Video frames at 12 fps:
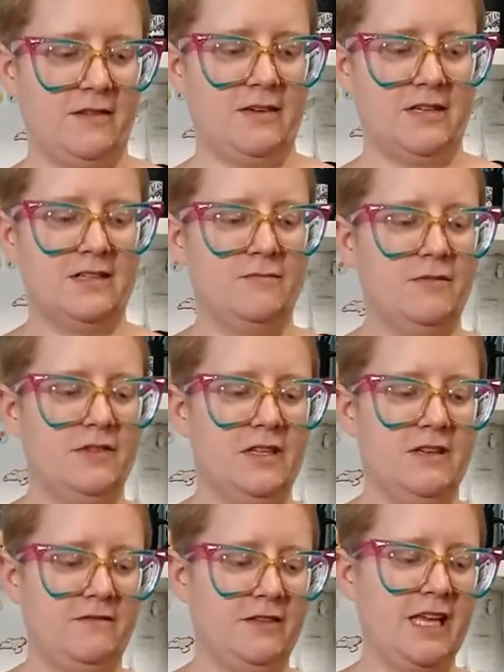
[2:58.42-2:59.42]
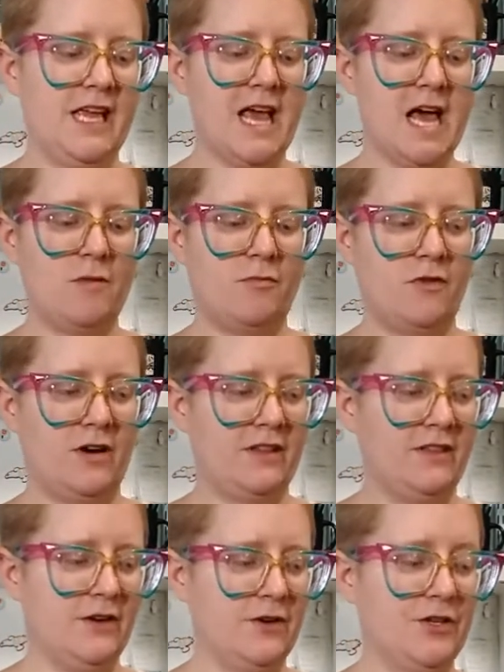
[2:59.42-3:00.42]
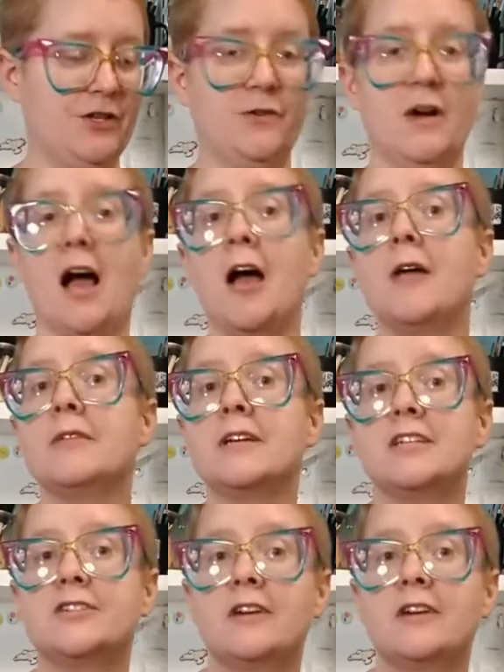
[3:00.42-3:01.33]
got some lovely cap work there too. I'm gonna